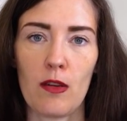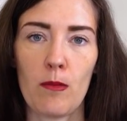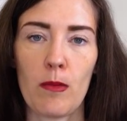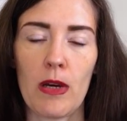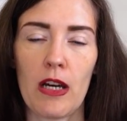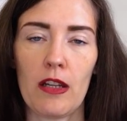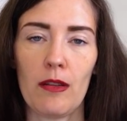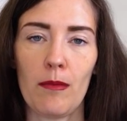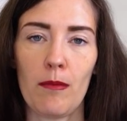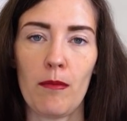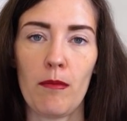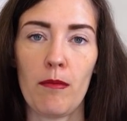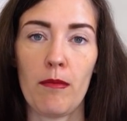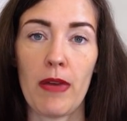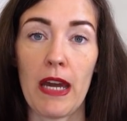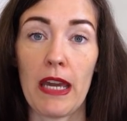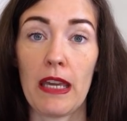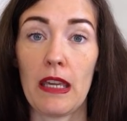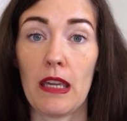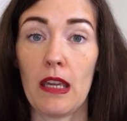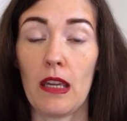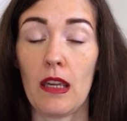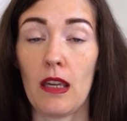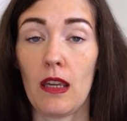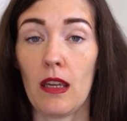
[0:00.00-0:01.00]
about
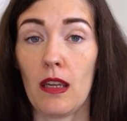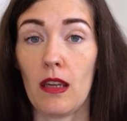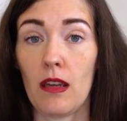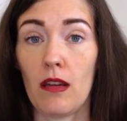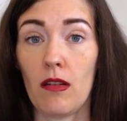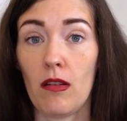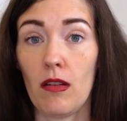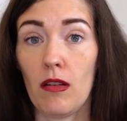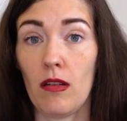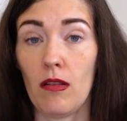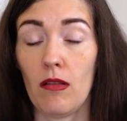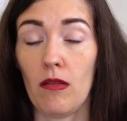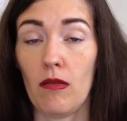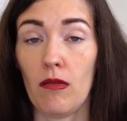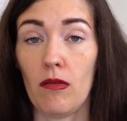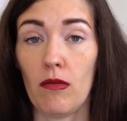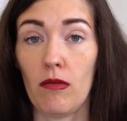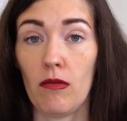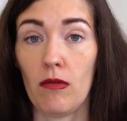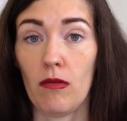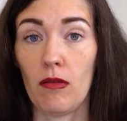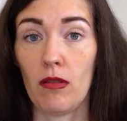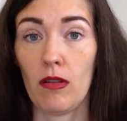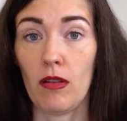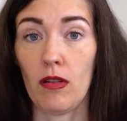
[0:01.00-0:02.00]
buying
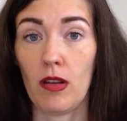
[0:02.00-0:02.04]
a